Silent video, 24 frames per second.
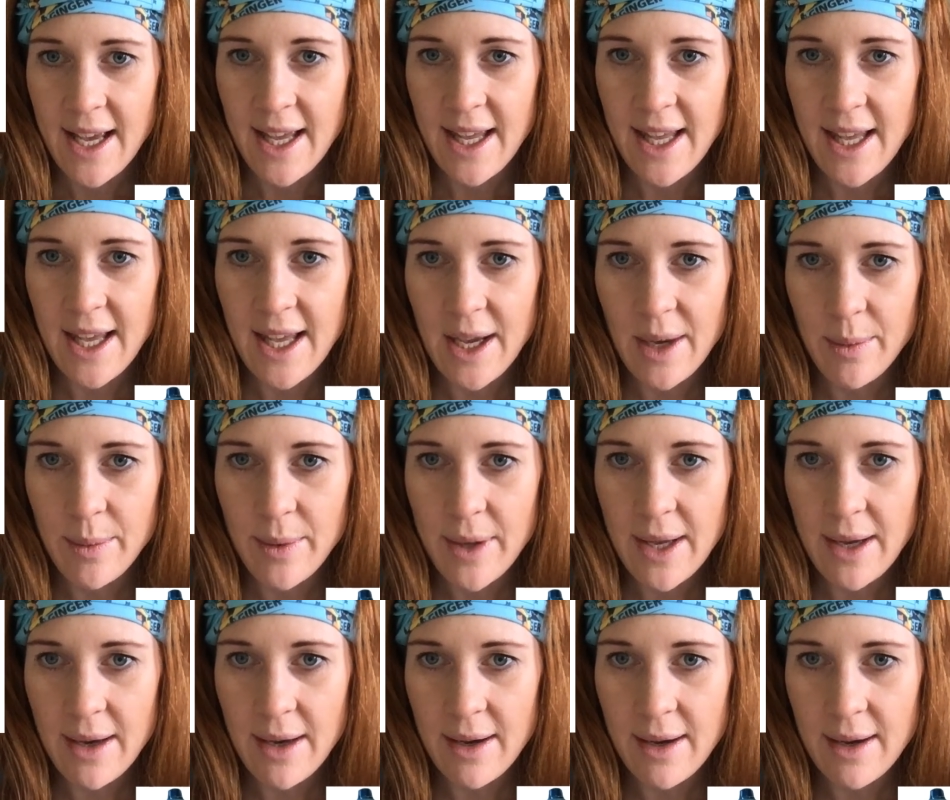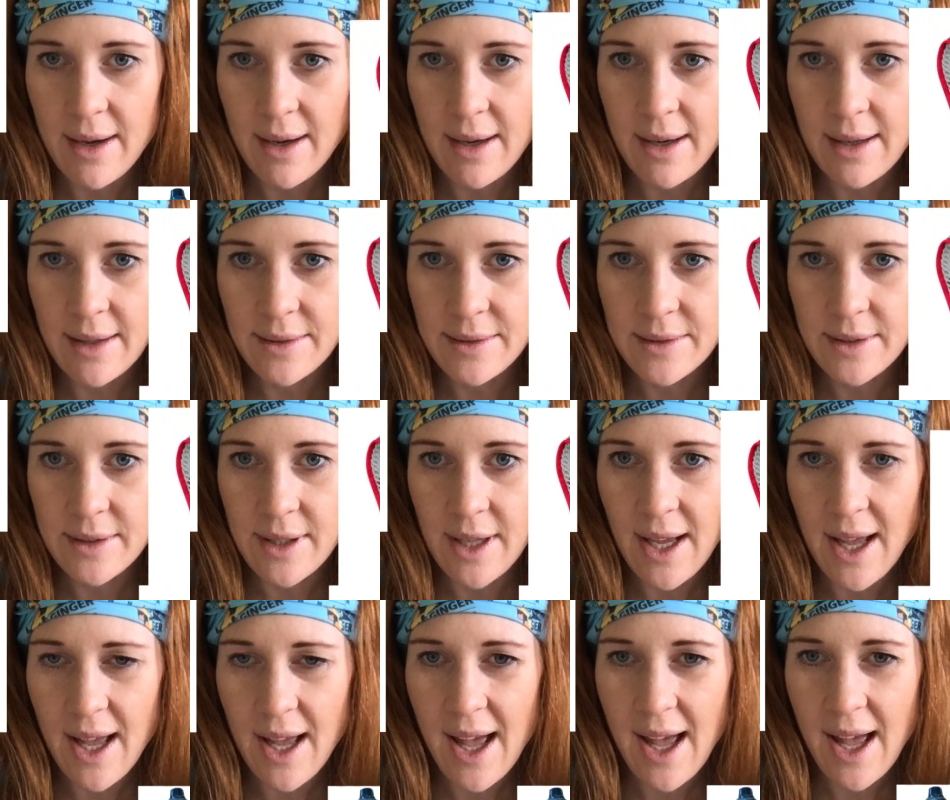Here we are.
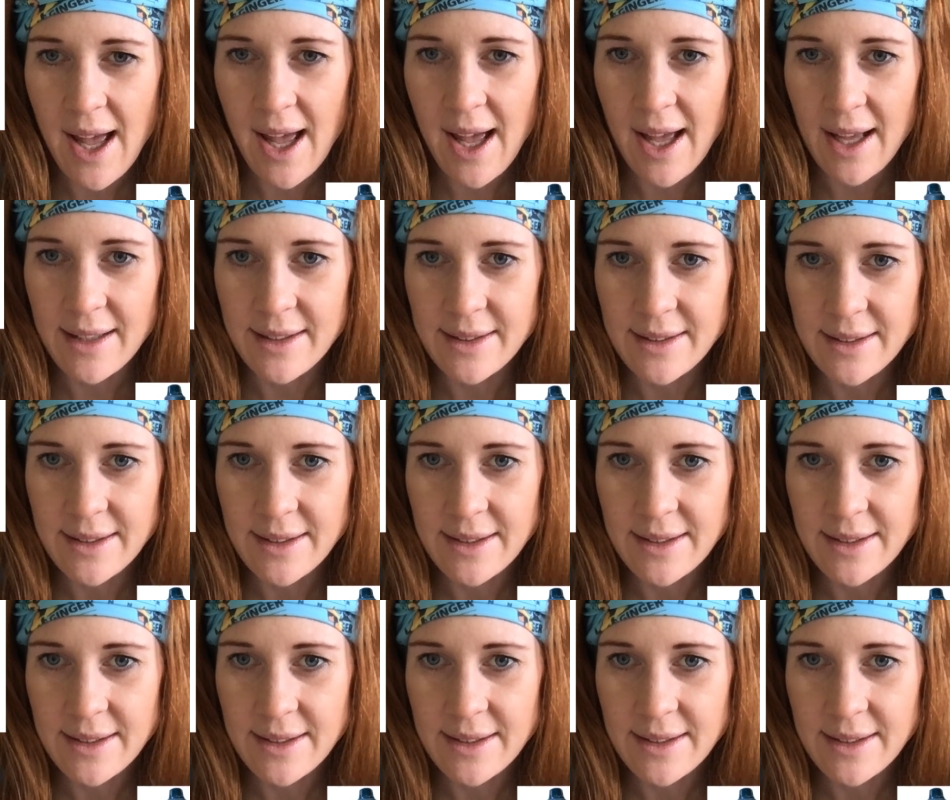Ah!